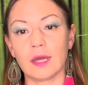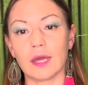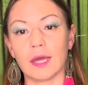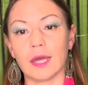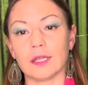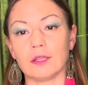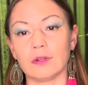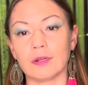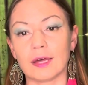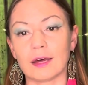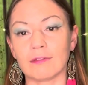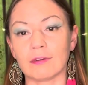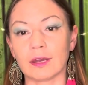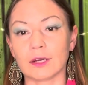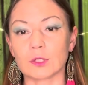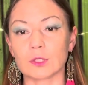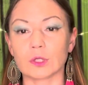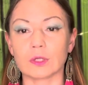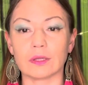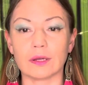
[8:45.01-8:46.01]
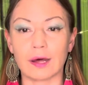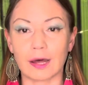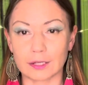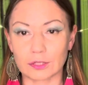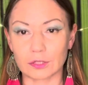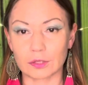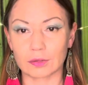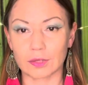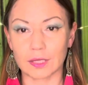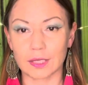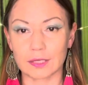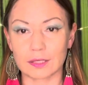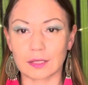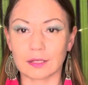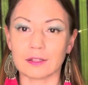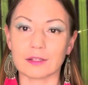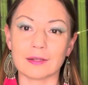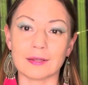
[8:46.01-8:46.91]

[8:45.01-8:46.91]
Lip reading: and you never actually got to it, and